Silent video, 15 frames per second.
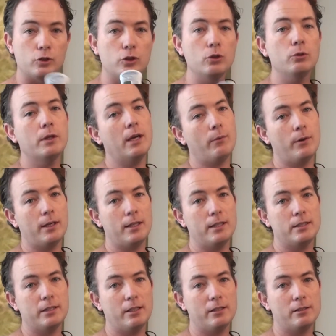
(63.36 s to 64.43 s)
do get one of
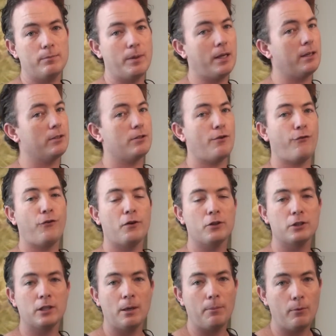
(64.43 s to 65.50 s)
these things because the
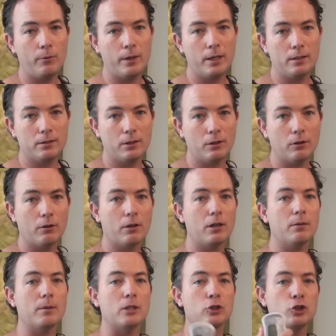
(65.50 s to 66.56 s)
first couple weeks you're
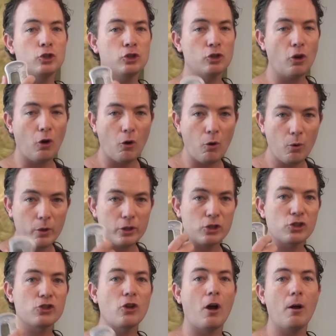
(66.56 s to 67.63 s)
going to be so
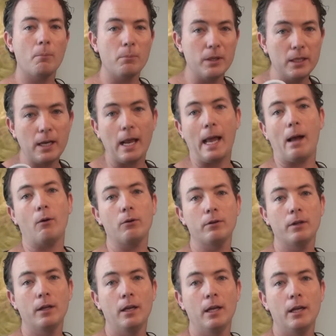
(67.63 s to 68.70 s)
zombied
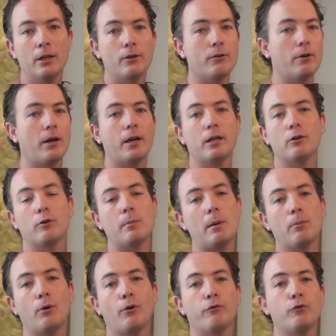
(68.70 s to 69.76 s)
out. You're not going to
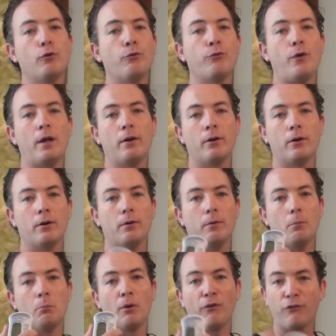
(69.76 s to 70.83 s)
remember if you fed
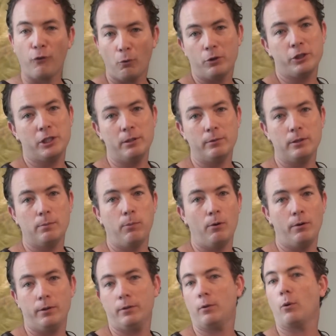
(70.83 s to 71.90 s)
her before she was
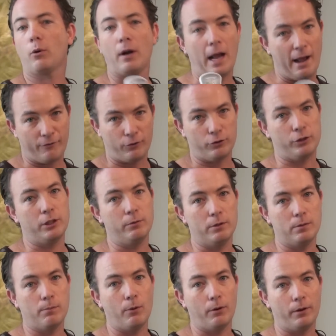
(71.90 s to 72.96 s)
born or after she
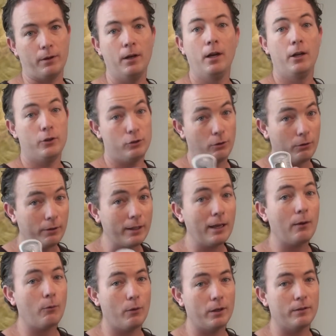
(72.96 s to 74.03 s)
was born. So
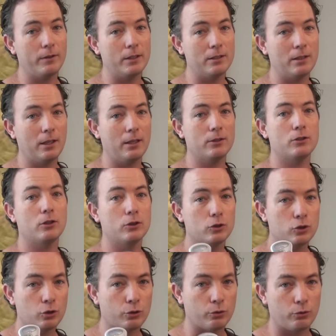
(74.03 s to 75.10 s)
get one of these things.
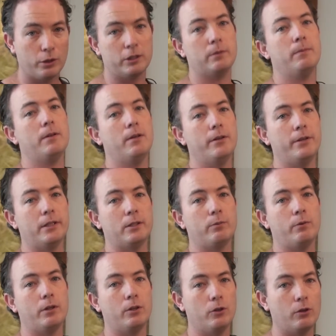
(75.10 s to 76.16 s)
Trust me on
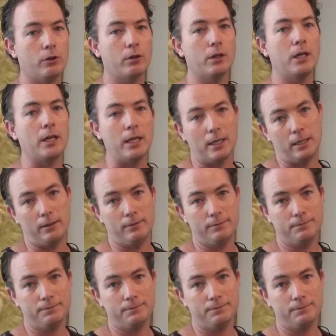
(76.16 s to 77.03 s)
this one. You're going to need it.